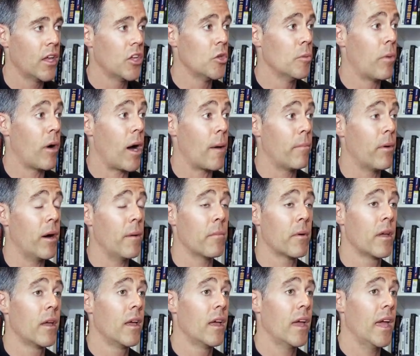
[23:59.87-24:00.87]
You pop
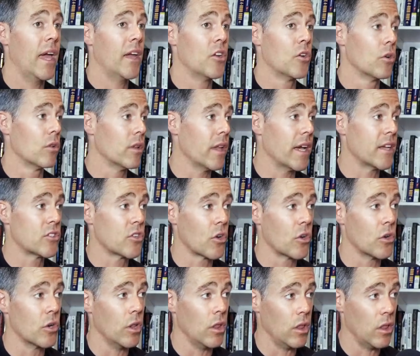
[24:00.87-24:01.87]
up and your legs are
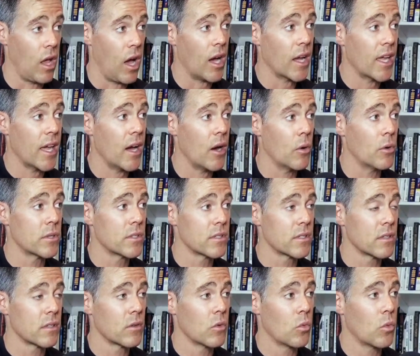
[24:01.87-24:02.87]
going to lock
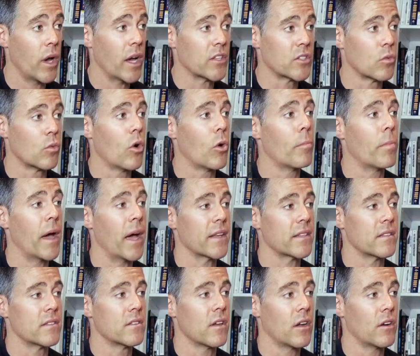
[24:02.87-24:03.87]
out as the rope
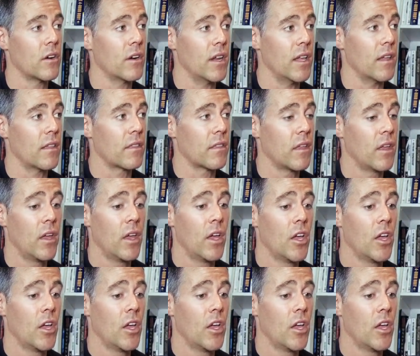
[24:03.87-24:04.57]
passes underneath.